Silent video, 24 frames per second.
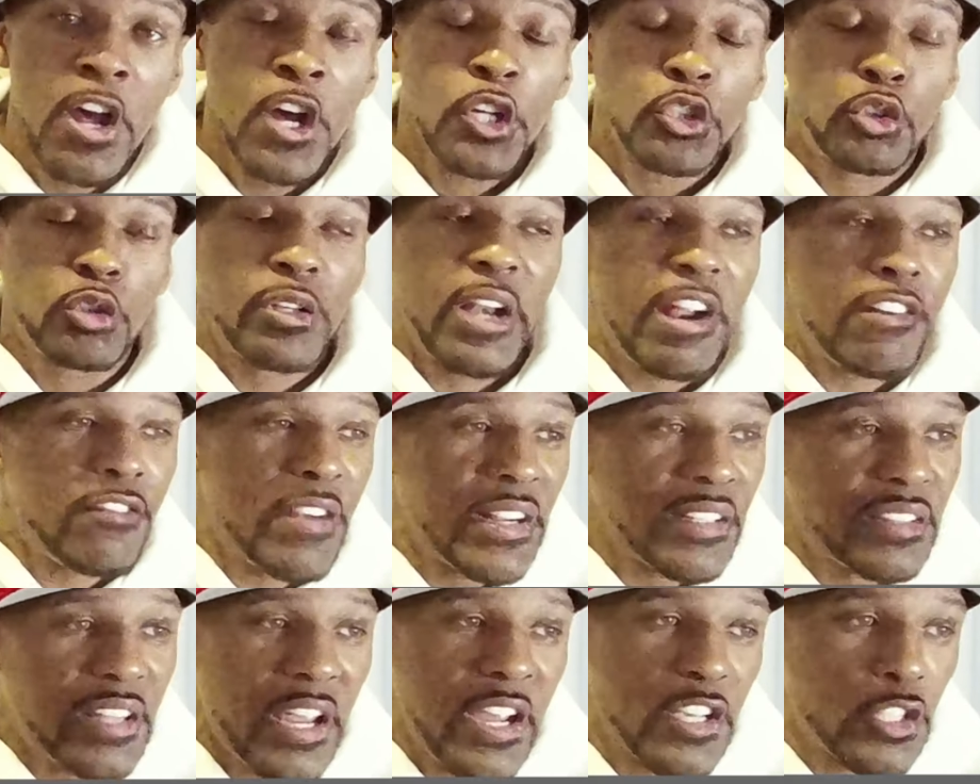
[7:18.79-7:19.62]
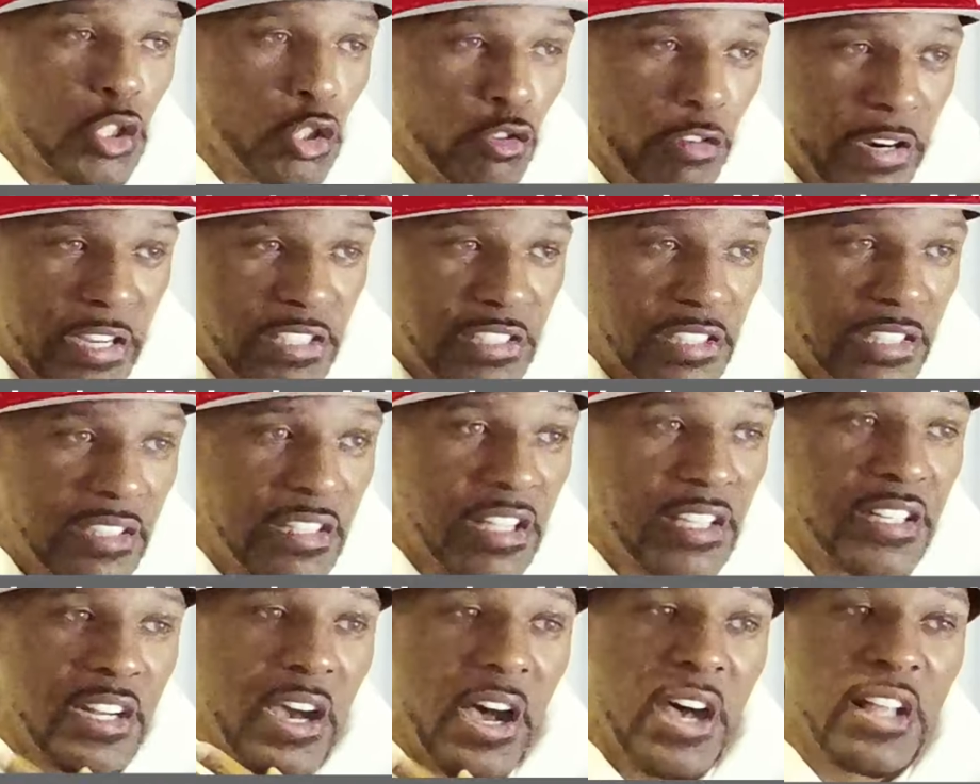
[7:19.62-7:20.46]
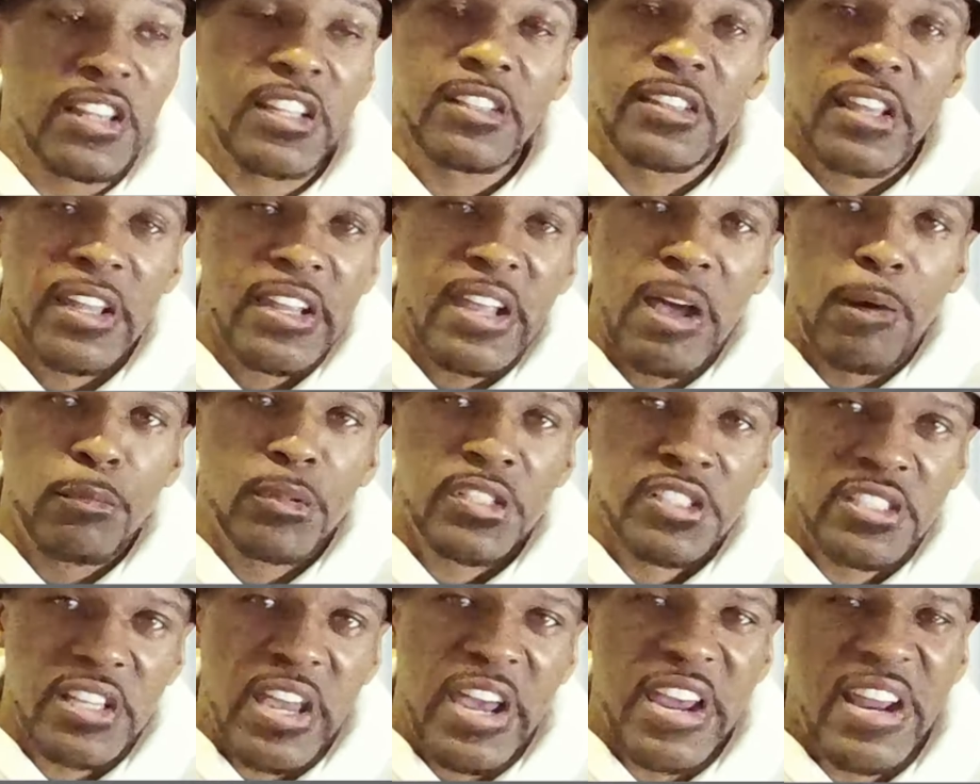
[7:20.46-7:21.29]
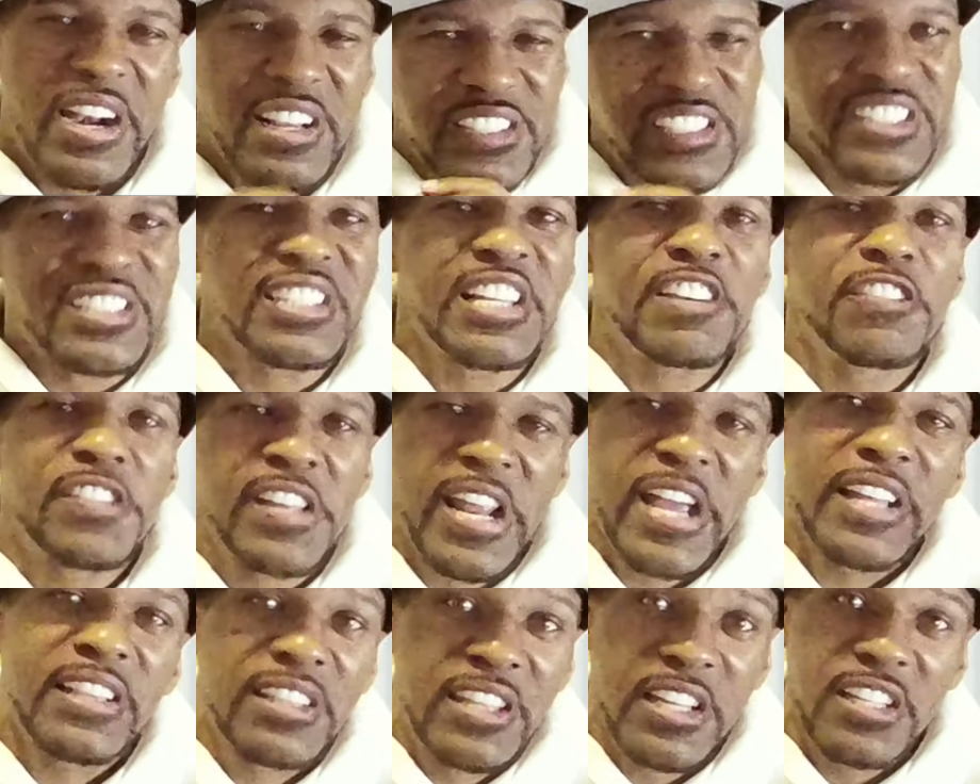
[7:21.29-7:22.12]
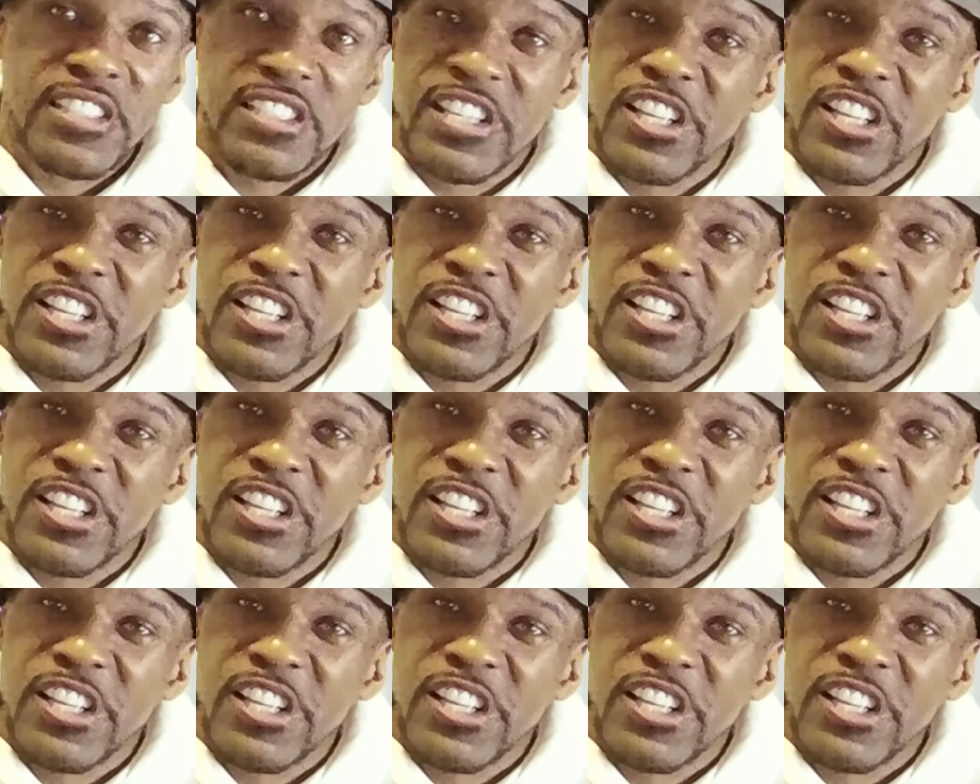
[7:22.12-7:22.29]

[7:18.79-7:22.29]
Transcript: So that right there is crazy. Then the other thing I would say, and I just leave it at this.